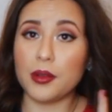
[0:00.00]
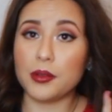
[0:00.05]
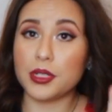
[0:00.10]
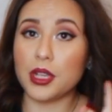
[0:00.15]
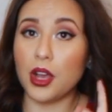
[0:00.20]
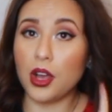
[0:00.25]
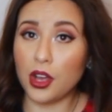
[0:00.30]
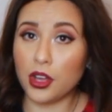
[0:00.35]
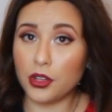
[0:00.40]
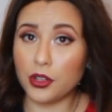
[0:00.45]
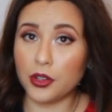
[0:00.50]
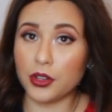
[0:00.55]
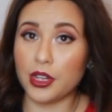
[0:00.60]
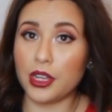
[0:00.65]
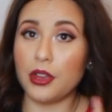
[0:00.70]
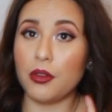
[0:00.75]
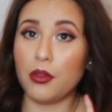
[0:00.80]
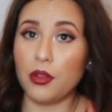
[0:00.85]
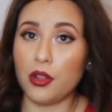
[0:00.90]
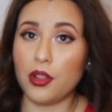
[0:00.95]

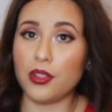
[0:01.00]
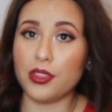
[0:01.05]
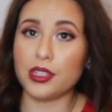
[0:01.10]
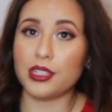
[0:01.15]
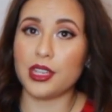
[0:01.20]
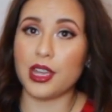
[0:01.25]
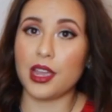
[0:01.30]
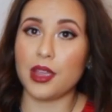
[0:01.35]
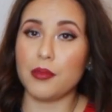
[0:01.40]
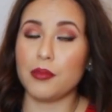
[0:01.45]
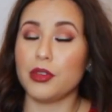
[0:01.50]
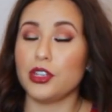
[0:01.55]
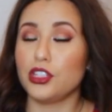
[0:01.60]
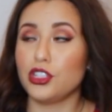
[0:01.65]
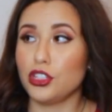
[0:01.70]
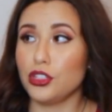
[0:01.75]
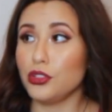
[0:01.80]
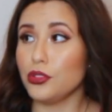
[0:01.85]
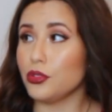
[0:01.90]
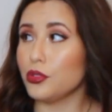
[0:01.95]
hungry all the time, but
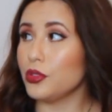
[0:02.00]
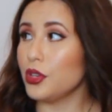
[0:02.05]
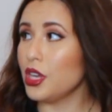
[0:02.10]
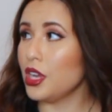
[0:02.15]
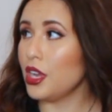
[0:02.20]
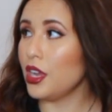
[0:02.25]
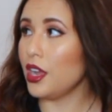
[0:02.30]
2,